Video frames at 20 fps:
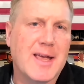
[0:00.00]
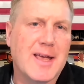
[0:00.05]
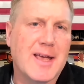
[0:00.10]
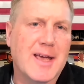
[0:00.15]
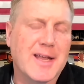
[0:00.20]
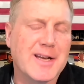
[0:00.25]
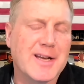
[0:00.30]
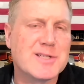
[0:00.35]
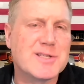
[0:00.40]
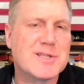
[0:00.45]

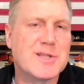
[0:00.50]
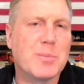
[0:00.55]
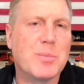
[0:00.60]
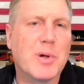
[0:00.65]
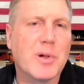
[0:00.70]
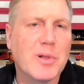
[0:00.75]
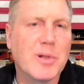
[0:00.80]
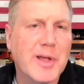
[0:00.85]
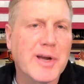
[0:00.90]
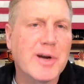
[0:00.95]
and it's the
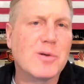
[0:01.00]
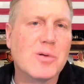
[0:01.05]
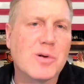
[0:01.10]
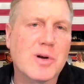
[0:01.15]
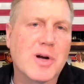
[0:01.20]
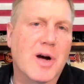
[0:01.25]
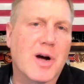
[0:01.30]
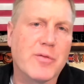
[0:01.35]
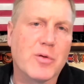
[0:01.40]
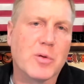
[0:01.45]
political
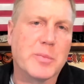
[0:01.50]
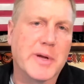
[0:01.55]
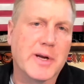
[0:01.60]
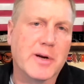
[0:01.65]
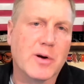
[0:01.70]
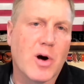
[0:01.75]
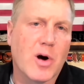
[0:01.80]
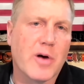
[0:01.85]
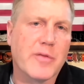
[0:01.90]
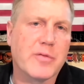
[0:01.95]
cover
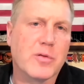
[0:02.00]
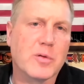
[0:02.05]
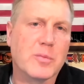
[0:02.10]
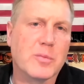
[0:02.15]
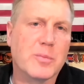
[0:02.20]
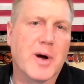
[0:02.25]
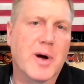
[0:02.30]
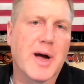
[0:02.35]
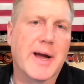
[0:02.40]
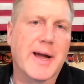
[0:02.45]
being
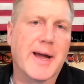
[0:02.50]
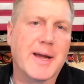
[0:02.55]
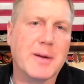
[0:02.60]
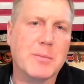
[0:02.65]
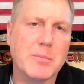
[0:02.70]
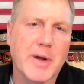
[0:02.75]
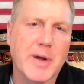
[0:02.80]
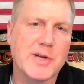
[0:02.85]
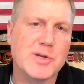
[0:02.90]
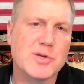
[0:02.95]
offered by a
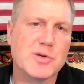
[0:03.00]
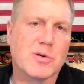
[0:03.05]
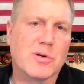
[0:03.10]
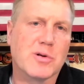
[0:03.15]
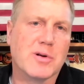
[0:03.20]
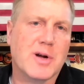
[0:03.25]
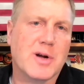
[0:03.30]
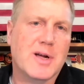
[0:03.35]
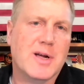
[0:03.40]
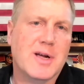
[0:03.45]

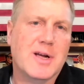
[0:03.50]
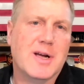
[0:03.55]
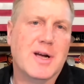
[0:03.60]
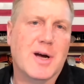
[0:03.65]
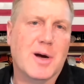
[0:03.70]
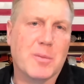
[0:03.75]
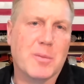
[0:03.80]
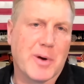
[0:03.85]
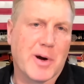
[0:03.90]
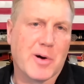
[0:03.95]
major
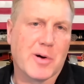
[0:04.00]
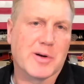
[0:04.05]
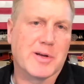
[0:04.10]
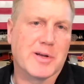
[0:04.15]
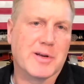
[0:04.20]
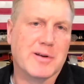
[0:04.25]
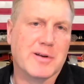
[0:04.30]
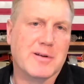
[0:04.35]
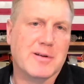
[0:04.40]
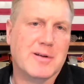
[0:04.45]

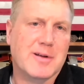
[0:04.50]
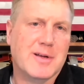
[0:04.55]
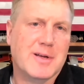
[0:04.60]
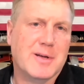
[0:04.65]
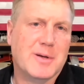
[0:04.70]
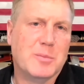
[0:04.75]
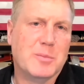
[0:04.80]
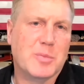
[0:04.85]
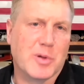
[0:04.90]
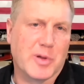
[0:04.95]
American
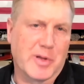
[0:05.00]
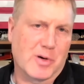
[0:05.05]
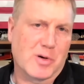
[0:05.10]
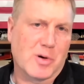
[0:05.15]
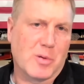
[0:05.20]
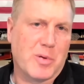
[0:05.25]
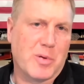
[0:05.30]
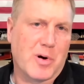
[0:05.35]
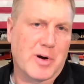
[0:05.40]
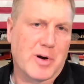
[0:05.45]

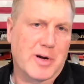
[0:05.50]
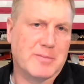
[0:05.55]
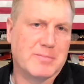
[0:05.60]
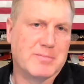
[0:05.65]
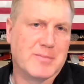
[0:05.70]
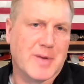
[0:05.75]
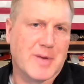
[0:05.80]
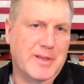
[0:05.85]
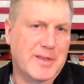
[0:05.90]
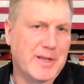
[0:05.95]
political party.
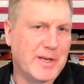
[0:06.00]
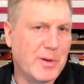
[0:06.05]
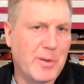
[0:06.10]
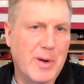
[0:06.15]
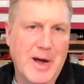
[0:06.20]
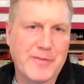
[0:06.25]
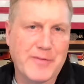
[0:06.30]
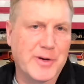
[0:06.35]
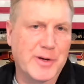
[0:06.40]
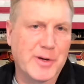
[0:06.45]
I think you
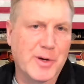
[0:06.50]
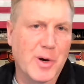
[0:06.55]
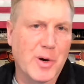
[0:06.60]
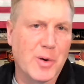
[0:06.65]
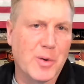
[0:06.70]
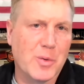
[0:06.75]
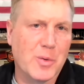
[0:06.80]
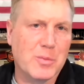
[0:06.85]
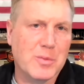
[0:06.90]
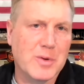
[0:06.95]
have to
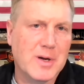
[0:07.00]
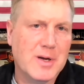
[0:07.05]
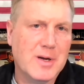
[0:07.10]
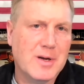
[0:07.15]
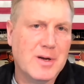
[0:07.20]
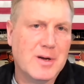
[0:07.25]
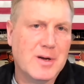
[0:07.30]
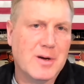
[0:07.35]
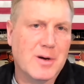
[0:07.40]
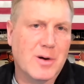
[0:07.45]
go
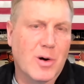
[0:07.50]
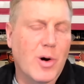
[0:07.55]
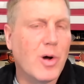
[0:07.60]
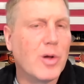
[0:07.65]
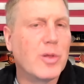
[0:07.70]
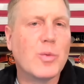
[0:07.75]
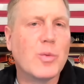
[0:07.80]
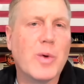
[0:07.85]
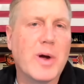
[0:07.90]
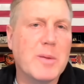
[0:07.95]

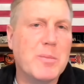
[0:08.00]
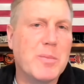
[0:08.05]
all the way